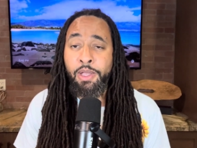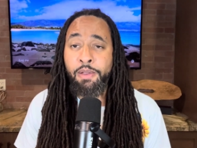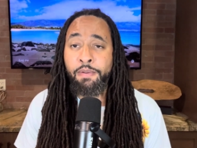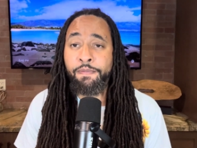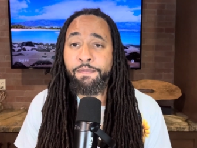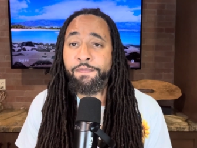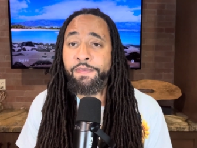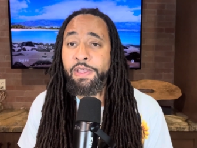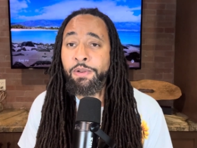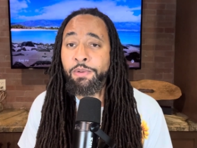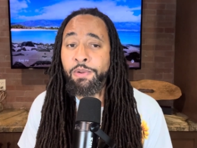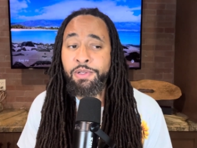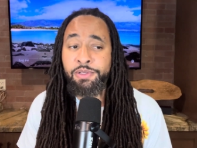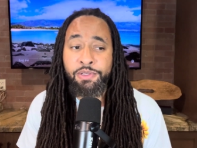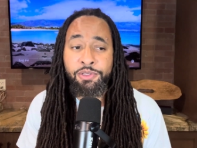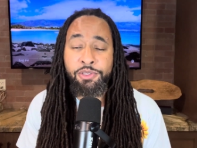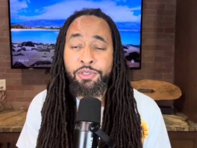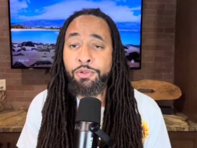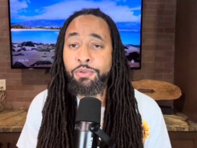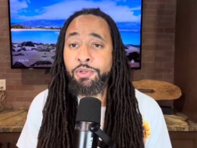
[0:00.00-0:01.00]
feelings
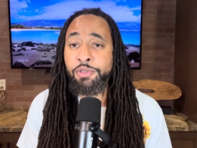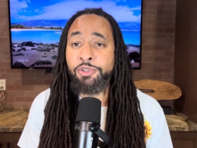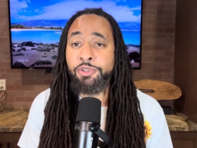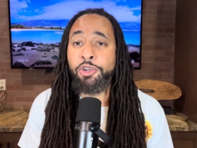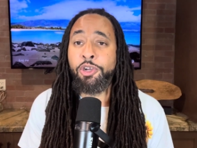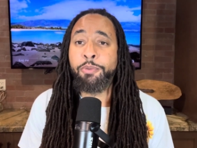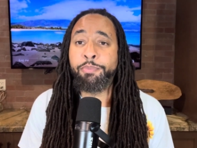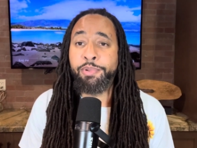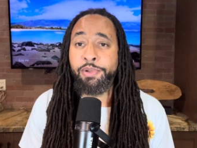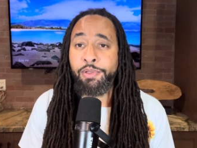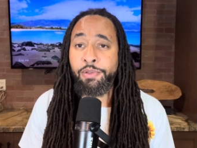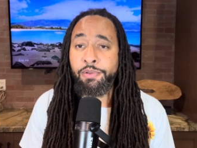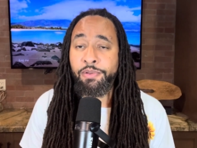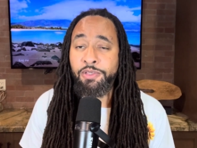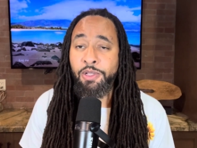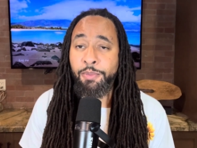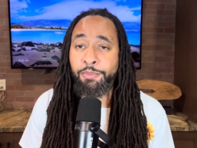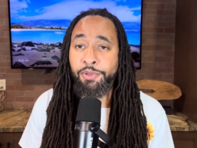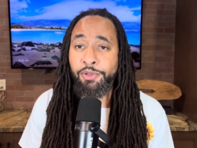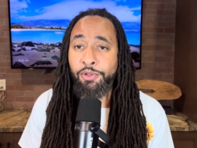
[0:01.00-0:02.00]
and you interpret
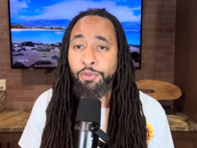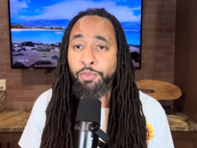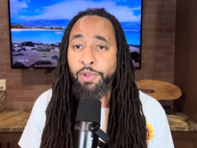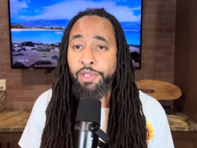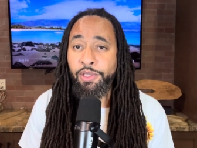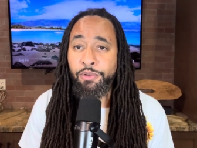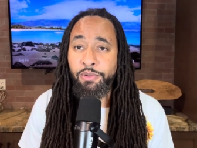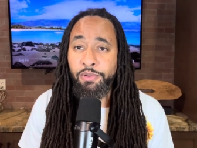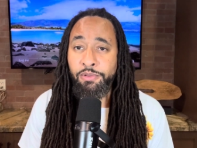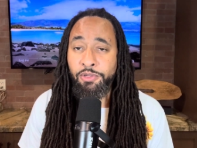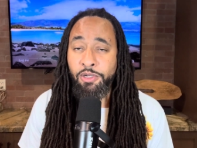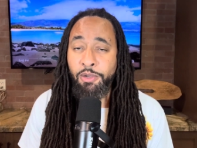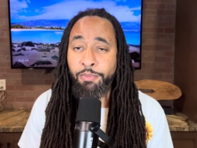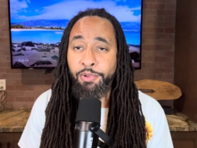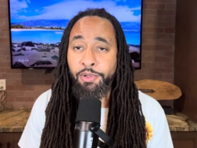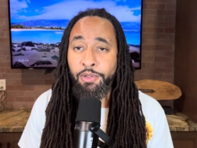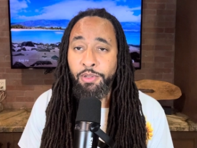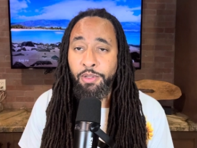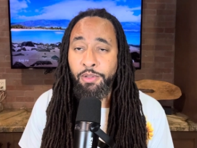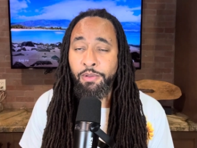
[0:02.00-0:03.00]
something the way you
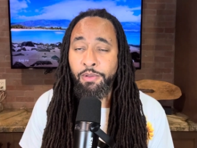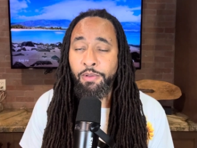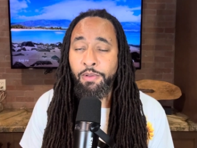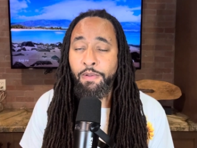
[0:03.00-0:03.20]
interpreted it.